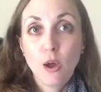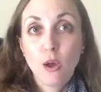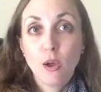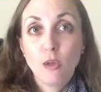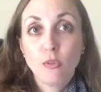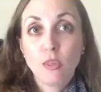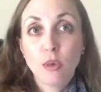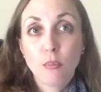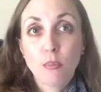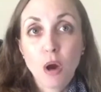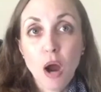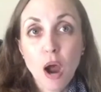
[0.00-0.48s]

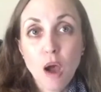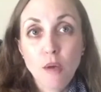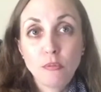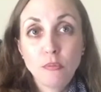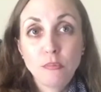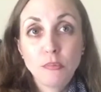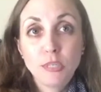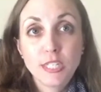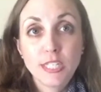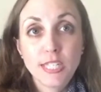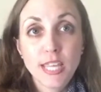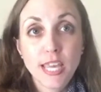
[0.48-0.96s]
The problem
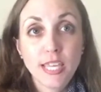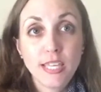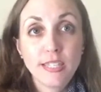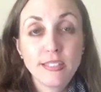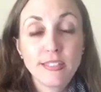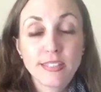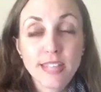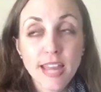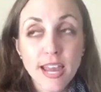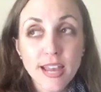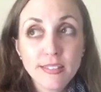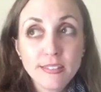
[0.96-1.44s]
with taking
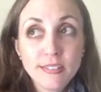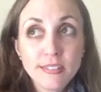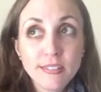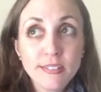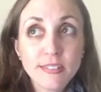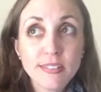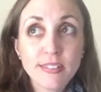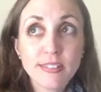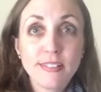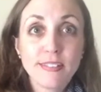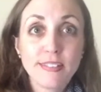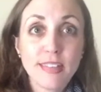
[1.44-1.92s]

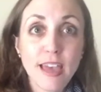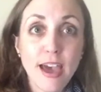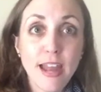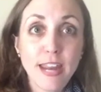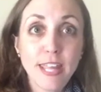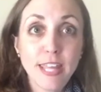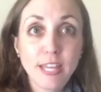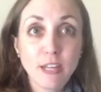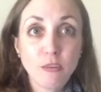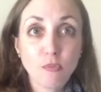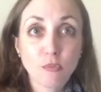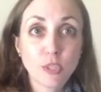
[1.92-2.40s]
statins is that
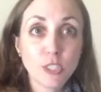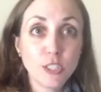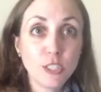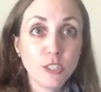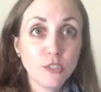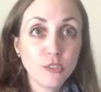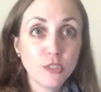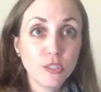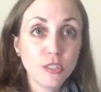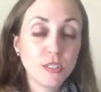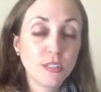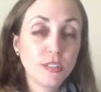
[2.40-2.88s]
it
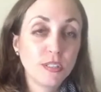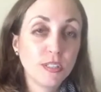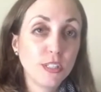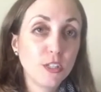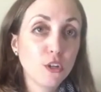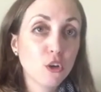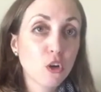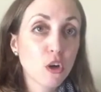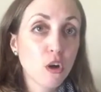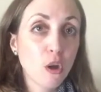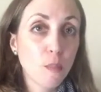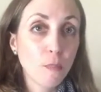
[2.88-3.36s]
reduces
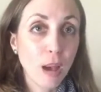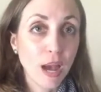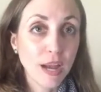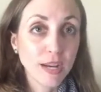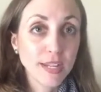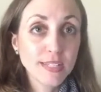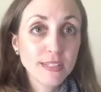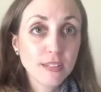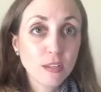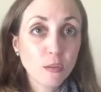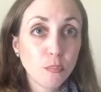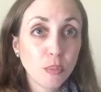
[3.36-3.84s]
your
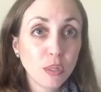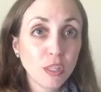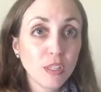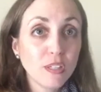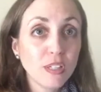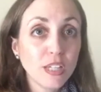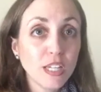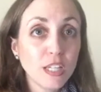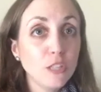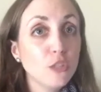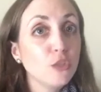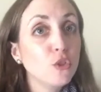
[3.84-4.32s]
body's
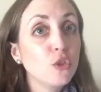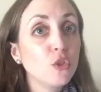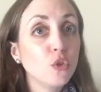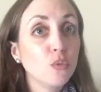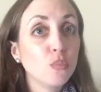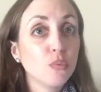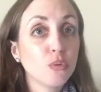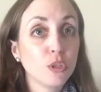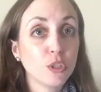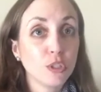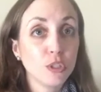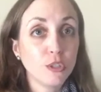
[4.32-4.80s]
ability to
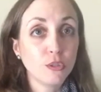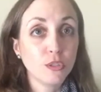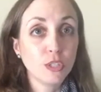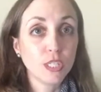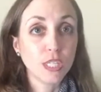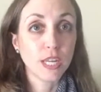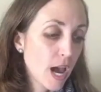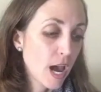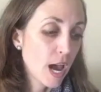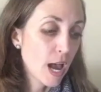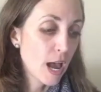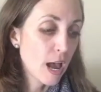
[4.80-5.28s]
produce
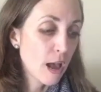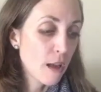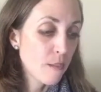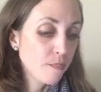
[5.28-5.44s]
it.